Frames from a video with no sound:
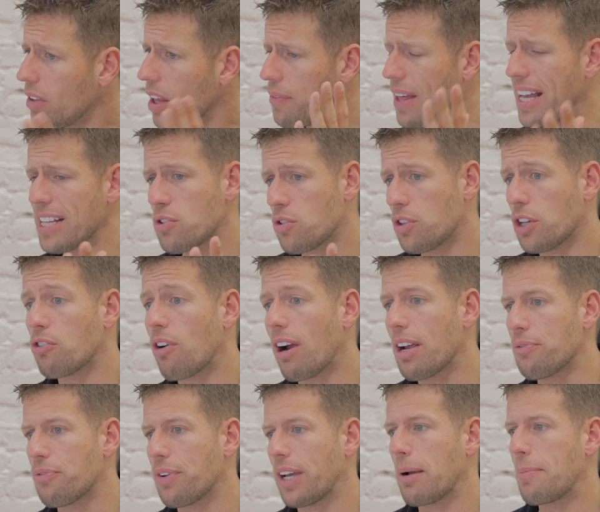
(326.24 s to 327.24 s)
that's the
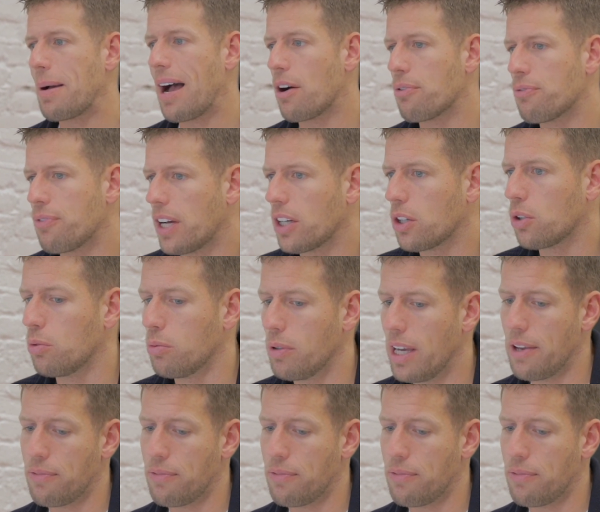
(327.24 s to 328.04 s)
great thing about a funnel.